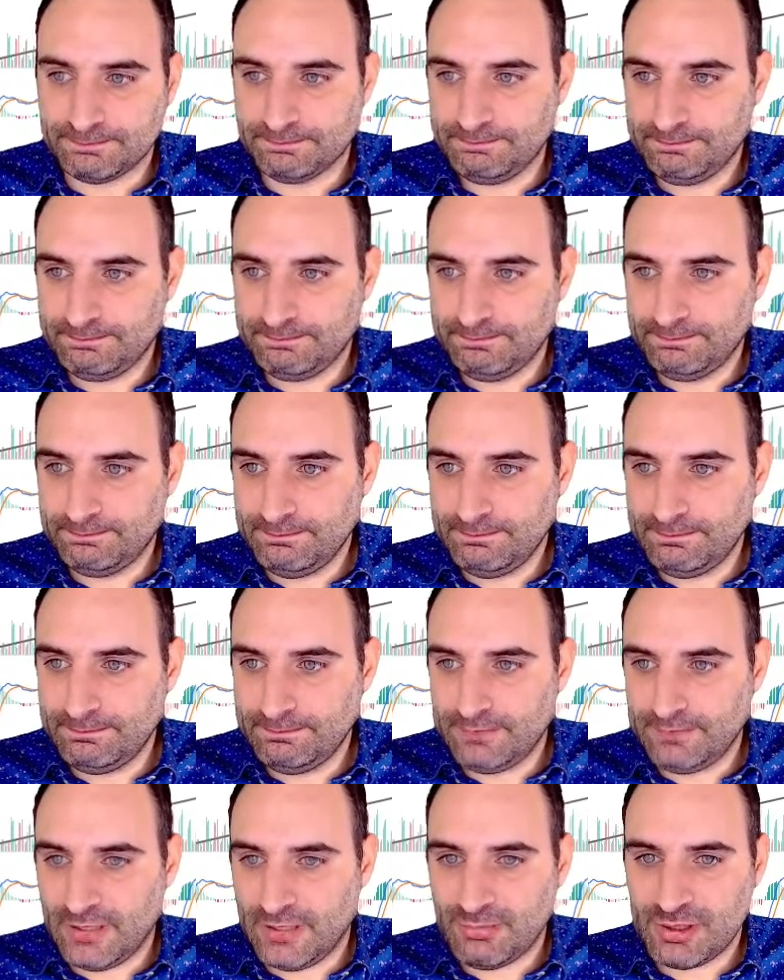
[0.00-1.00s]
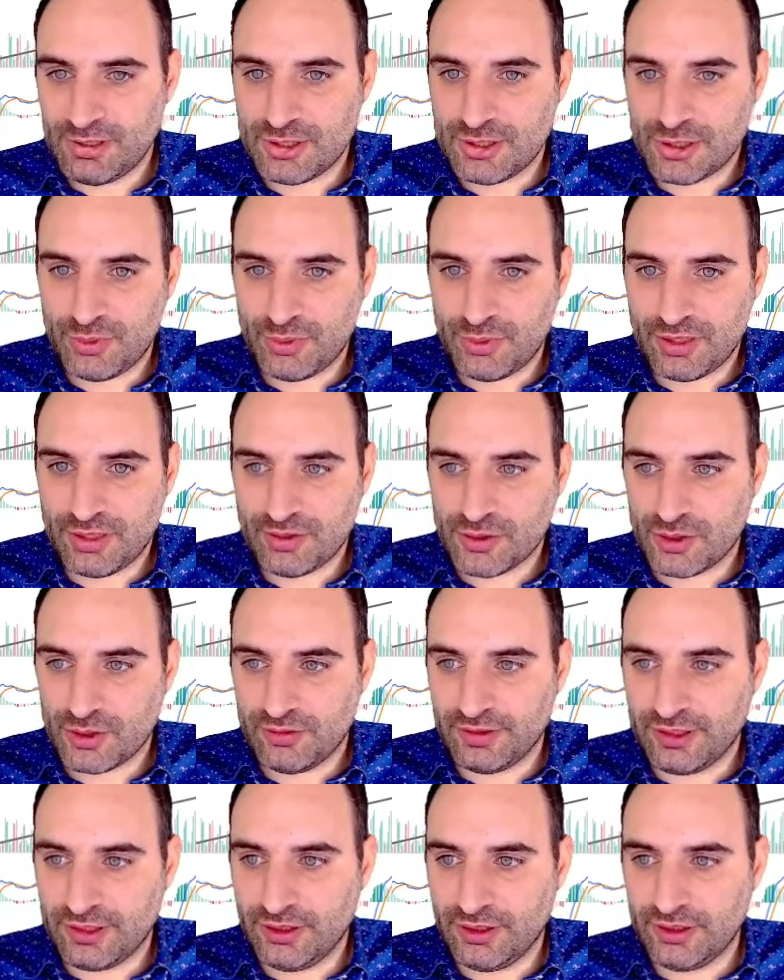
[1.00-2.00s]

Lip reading: Let me just bring this over here.